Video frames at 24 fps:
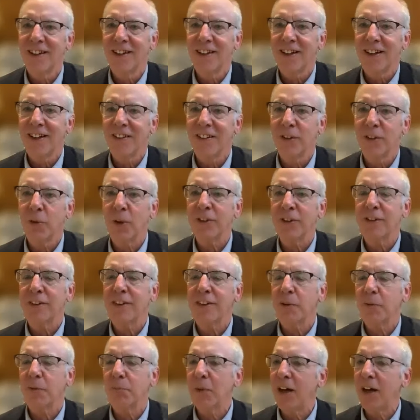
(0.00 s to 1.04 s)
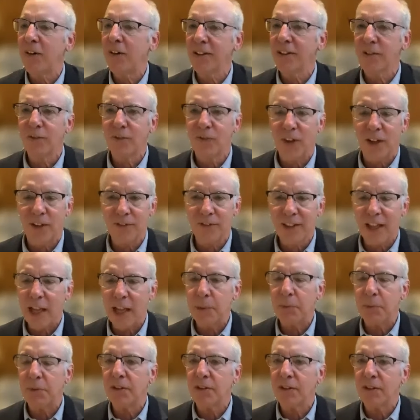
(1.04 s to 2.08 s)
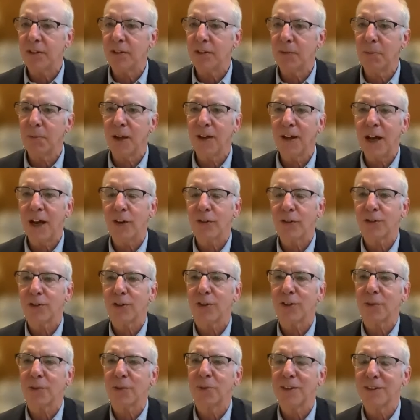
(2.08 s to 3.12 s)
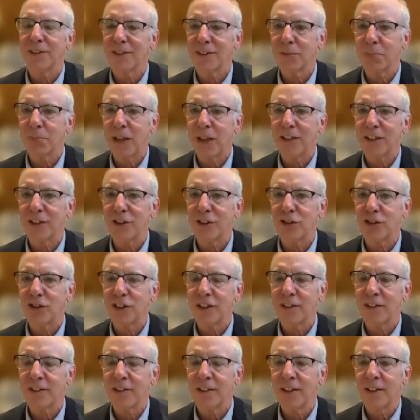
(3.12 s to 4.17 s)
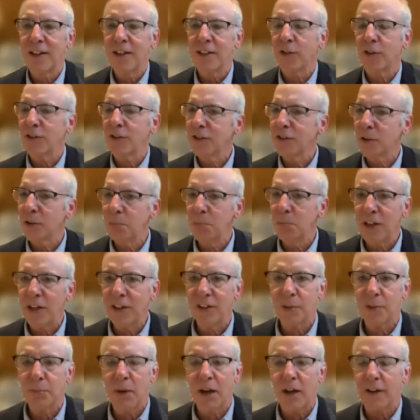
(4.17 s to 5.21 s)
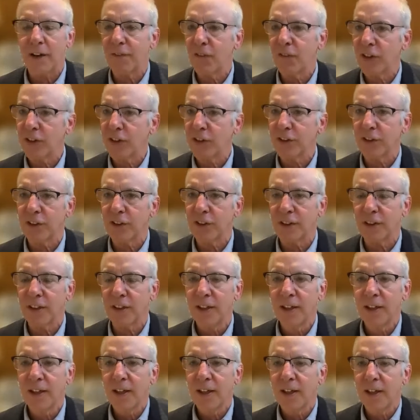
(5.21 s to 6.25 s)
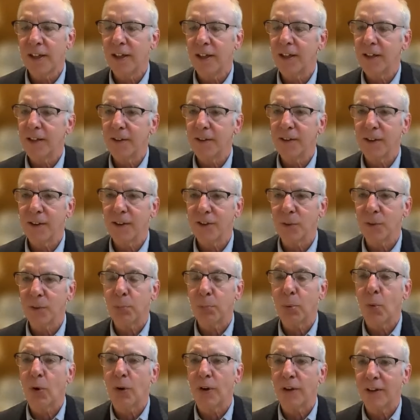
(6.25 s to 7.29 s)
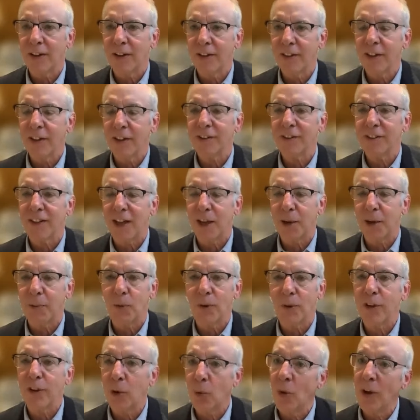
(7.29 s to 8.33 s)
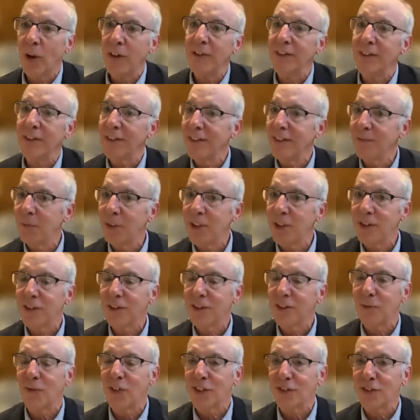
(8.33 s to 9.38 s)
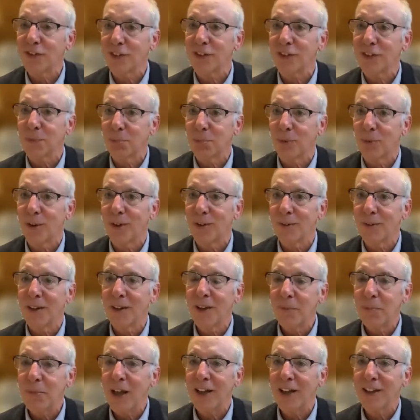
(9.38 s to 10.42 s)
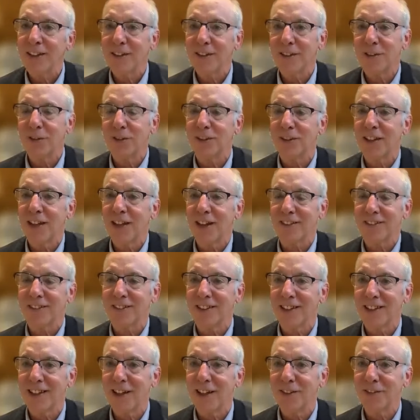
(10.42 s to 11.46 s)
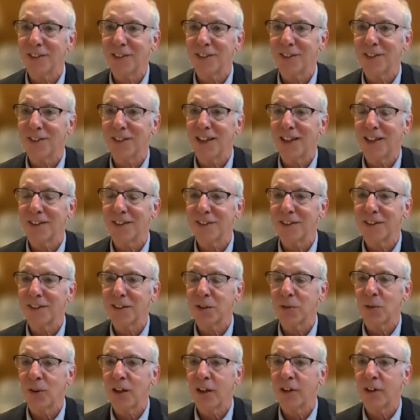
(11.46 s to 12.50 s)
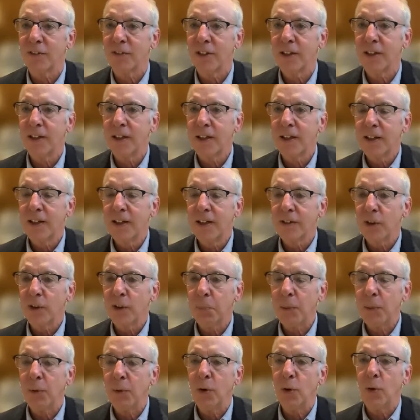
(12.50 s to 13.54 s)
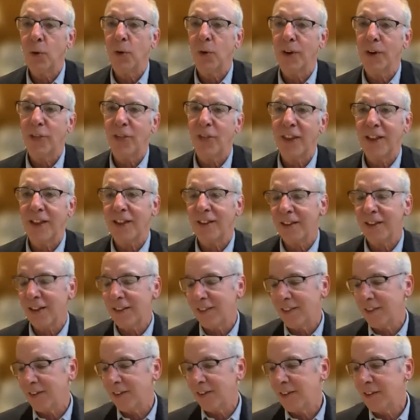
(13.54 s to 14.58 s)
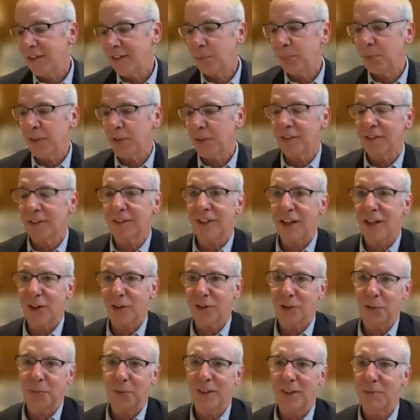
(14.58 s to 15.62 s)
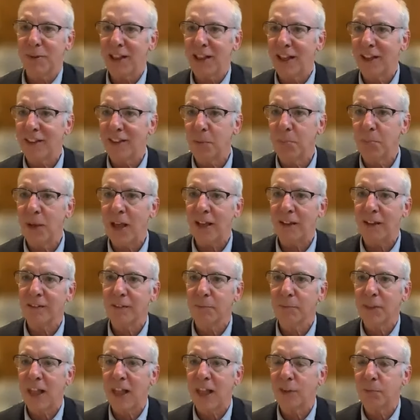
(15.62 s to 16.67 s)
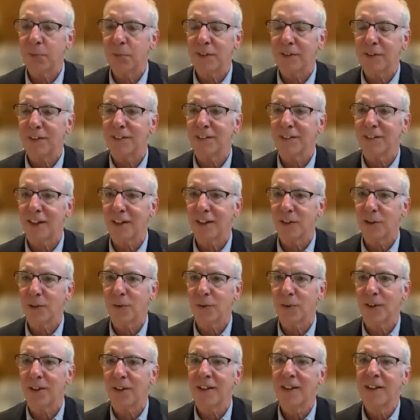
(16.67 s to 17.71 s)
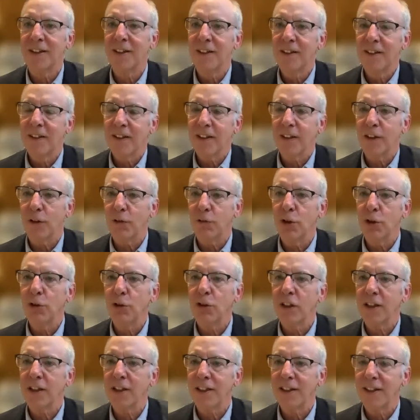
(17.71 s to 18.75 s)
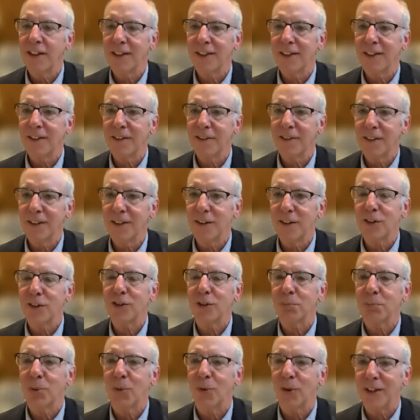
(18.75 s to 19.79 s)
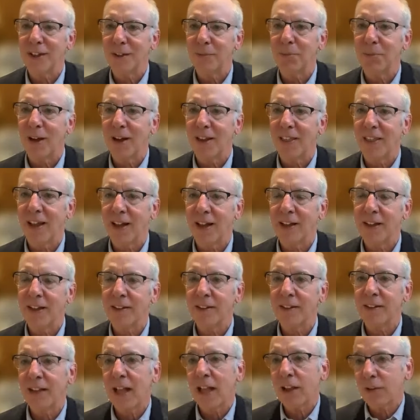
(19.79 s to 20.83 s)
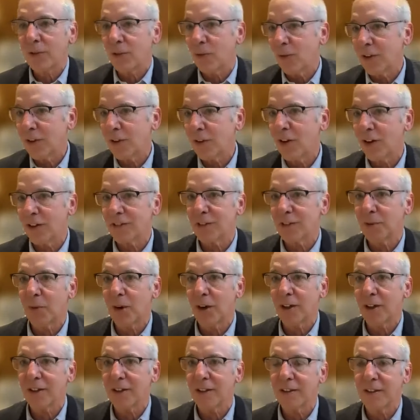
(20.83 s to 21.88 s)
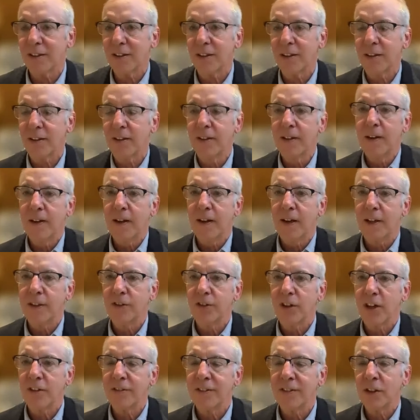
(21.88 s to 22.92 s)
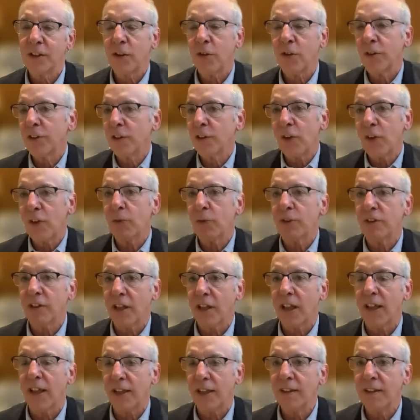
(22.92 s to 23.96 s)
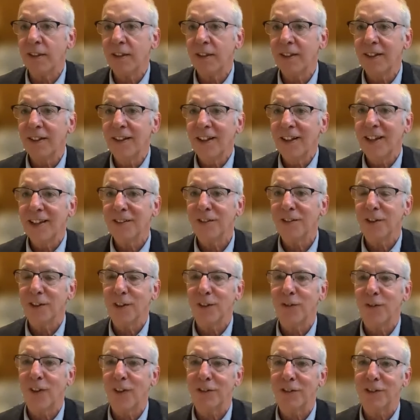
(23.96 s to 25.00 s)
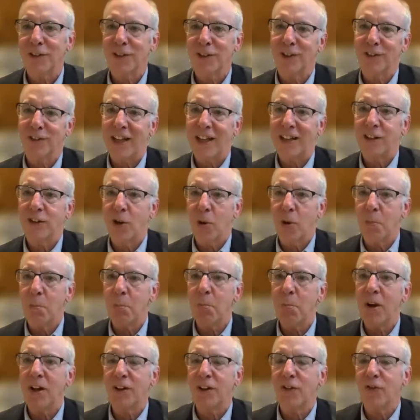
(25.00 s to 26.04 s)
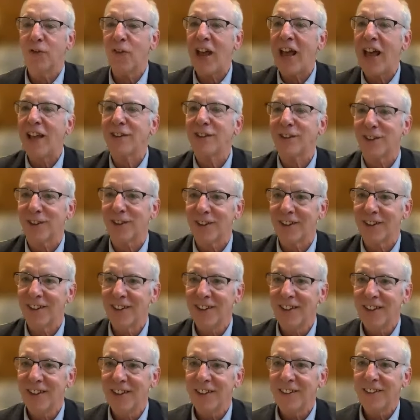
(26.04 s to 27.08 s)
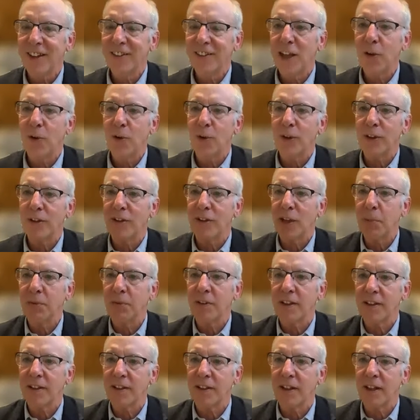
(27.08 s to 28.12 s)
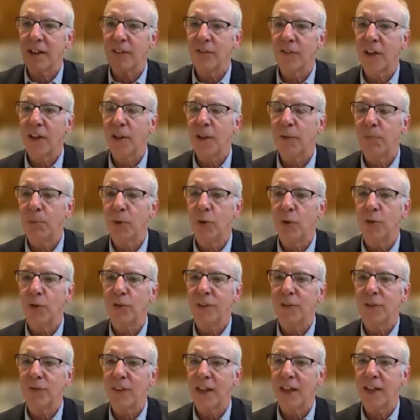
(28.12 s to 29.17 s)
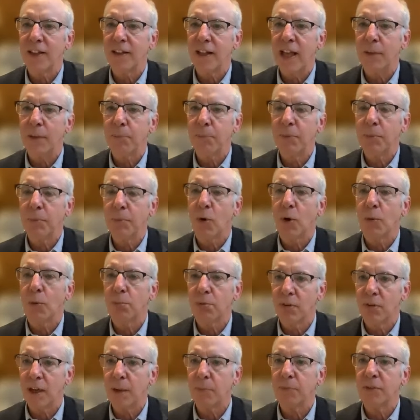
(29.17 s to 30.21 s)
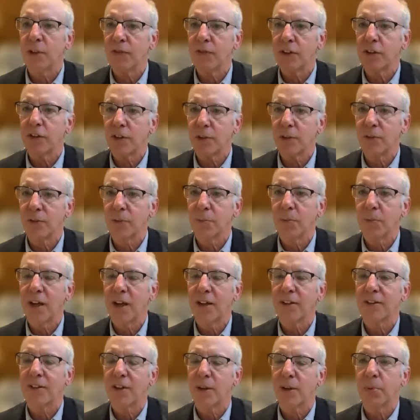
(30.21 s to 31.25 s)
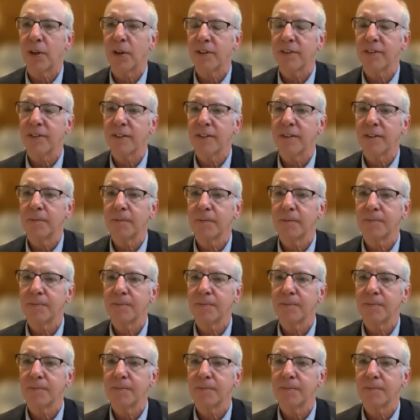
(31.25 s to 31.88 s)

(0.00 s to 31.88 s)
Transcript: Uh, there wasn't the amount of, of damage to uh, household and business balance sheets. There was a tremendous amount of fiscal uh, support this time when there wasn't much fiscal support back in 2011, 2012. So people who were thinking that the, this business cycle was going to be about like the last, last business cycle were, you know, rudely uh, disappointed by that, and that's what caused the market to adjust. And of course, the Fed was late, and so the Federal Reserve had to go much faster than they would typically have, have moved if they had, had, been more preemptive in terms of monetary policy.